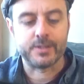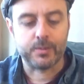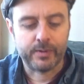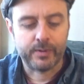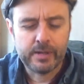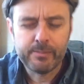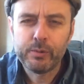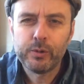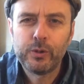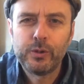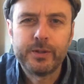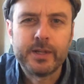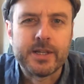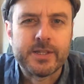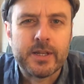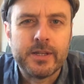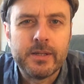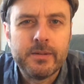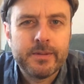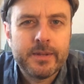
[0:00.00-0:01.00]
when I bought
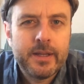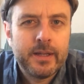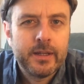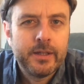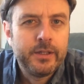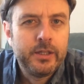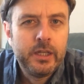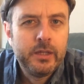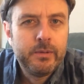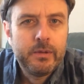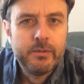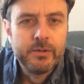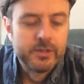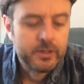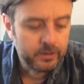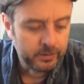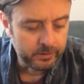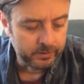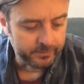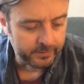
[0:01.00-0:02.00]
this, I don't think I knew it was
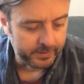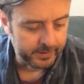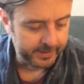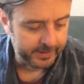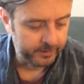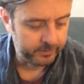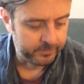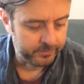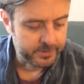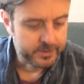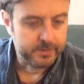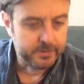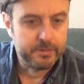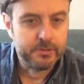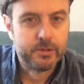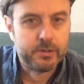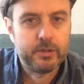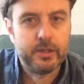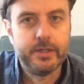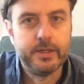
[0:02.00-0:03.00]
coloured vinyl, so it
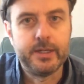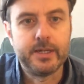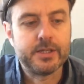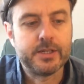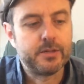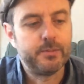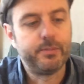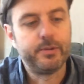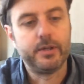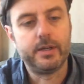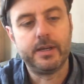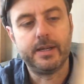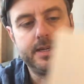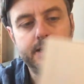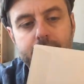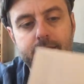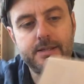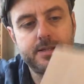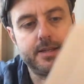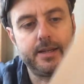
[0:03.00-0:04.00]
was quite a nice
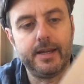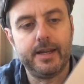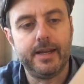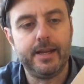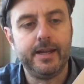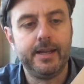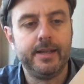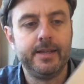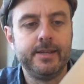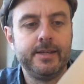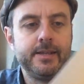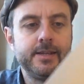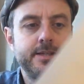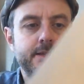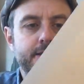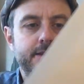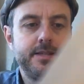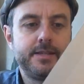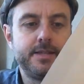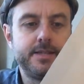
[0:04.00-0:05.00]
surprise. And
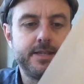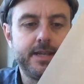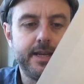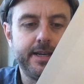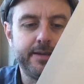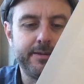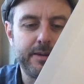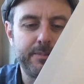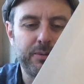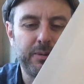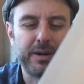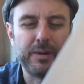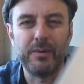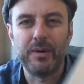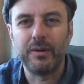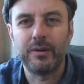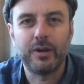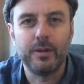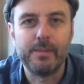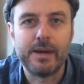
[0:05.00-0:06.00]
this is it. Now it probably
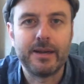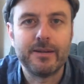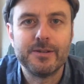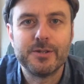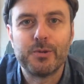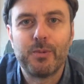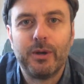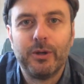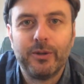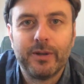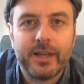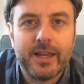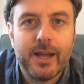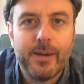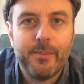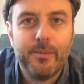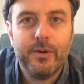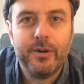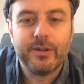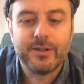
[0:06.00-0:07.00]
won't come out as well on
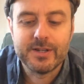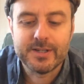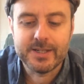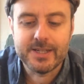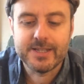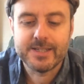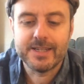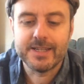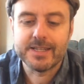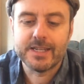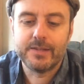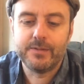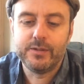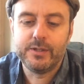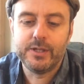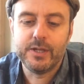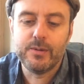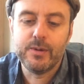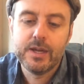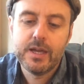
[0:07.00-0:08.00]
camera because these things never
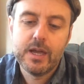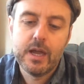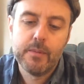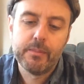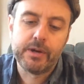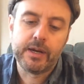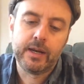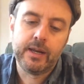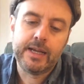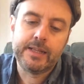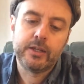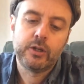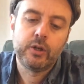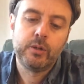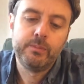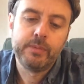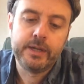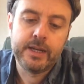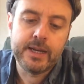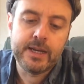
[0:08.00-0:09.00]
do, but I like the
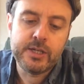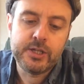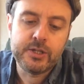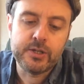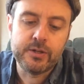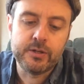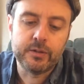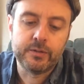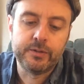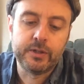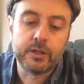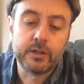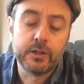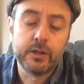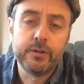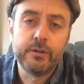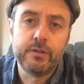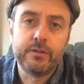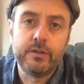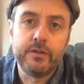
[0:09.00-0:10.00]
combination of the
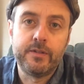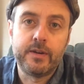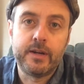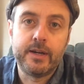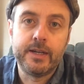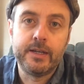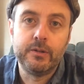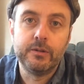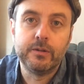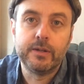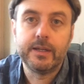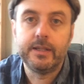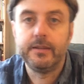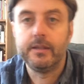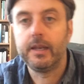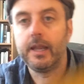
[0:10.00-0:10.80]
colour of the vinyl and the